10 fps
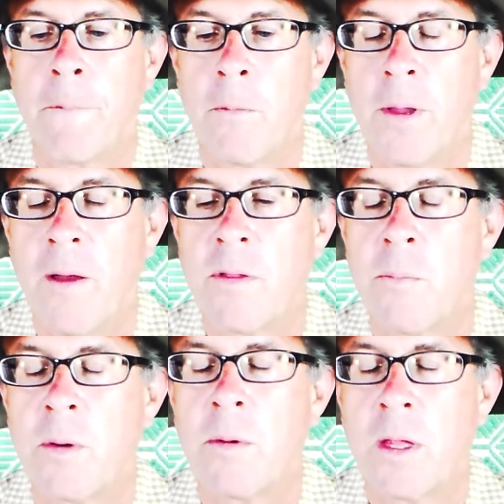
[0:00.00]
But we have
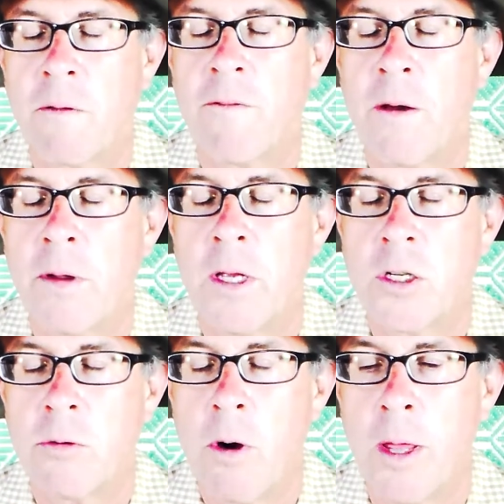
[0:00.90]
to put get the
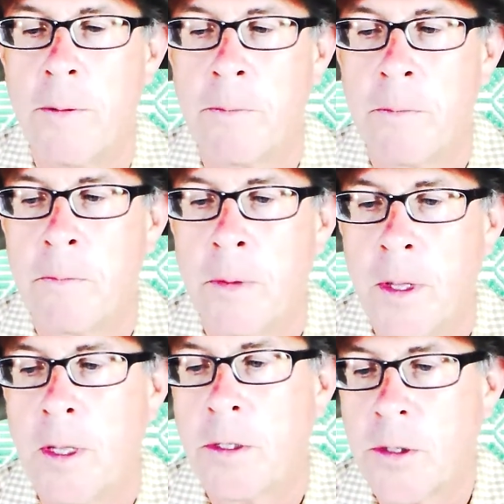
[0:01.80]
foundation right.
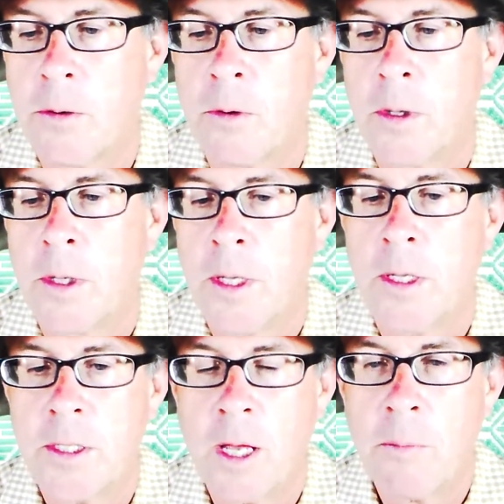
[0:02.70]
And so
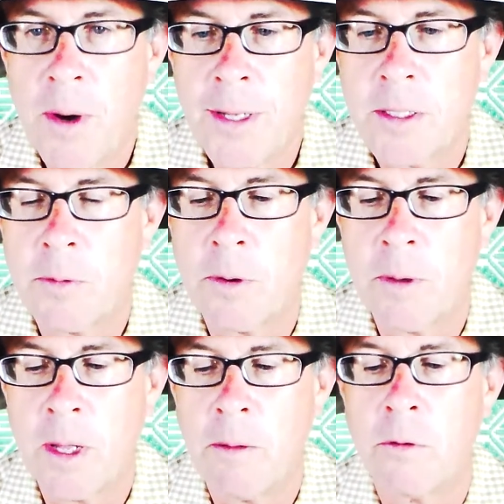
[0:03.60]
it is now possible.
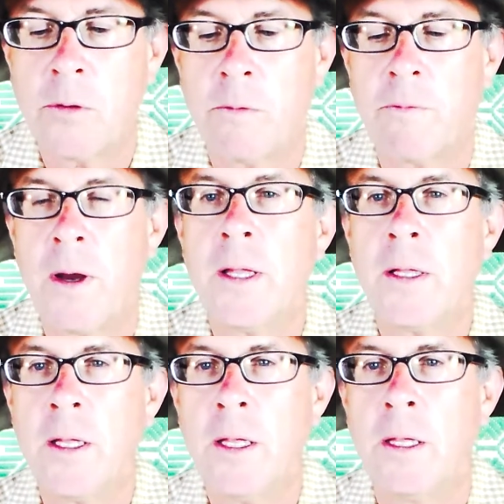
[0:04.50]
I've been able to
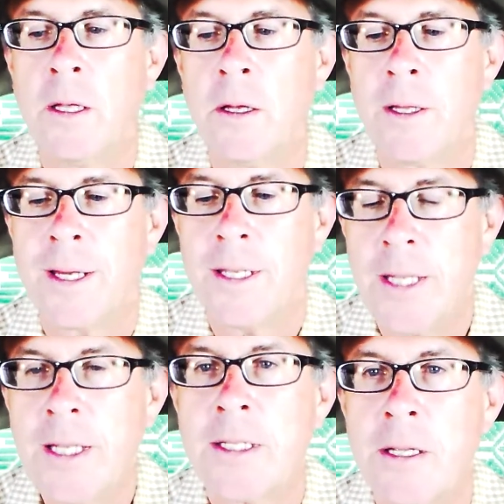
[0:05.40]
finally
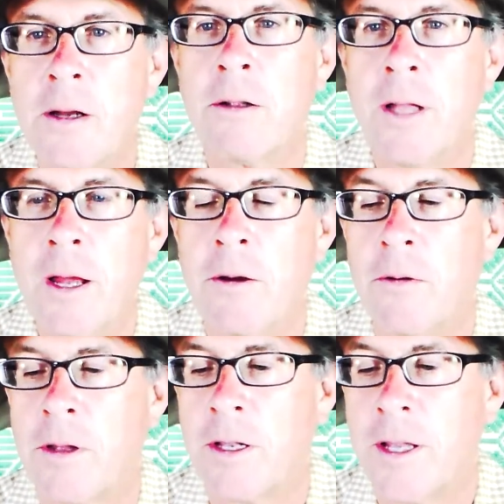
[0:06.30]
condense it all
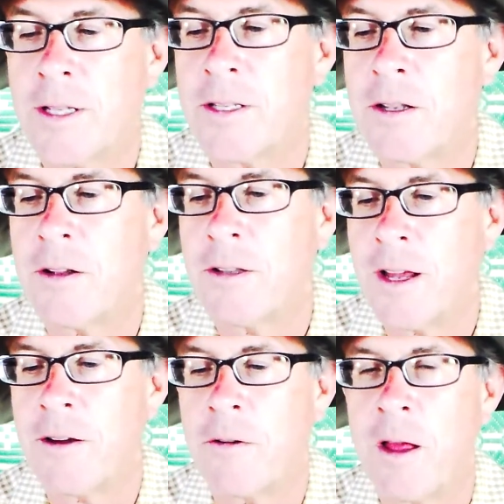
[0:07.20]
down, condense it all
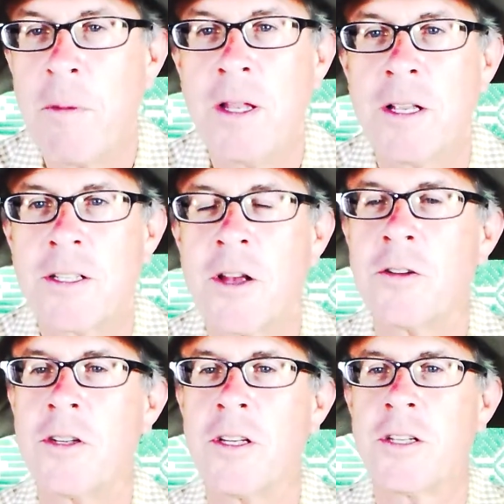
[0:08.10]
down. I made a
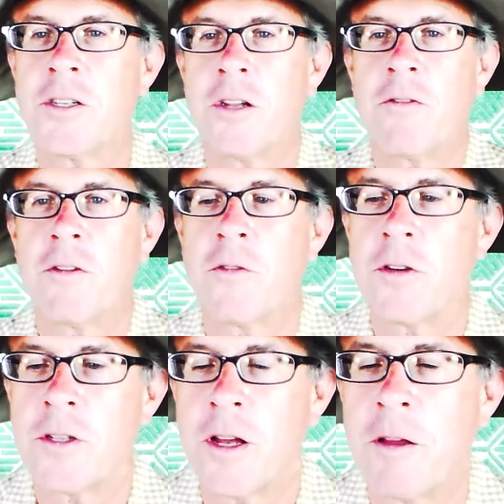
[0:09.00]
salsa yesterday for the
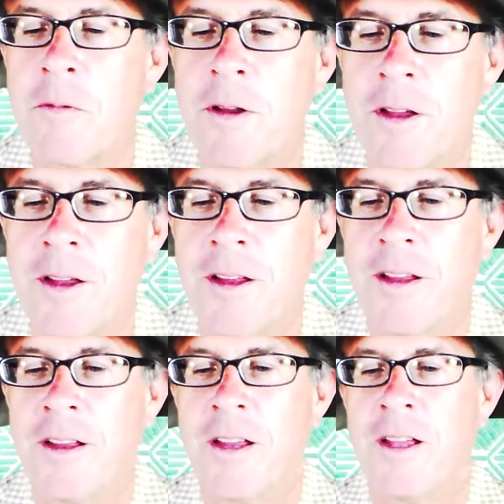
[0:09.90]
first time.
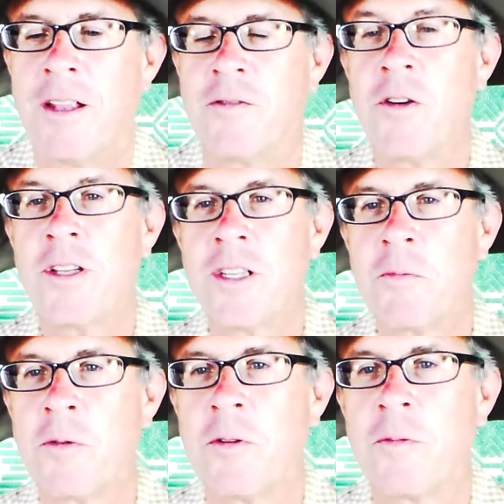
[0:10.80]
And it's very
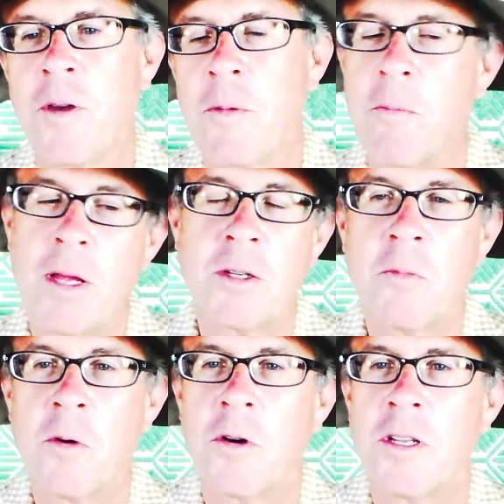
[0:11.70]
simple. I'm going to make
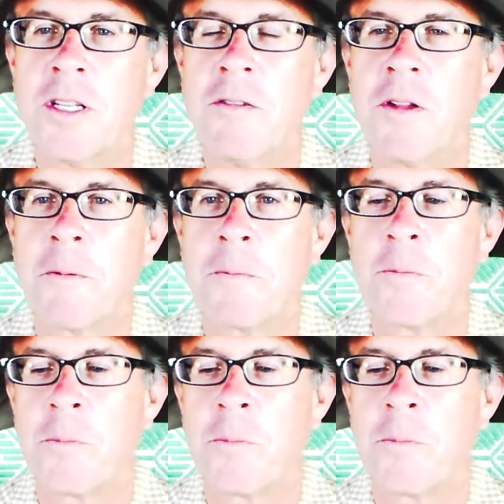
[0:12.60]
some more this evening.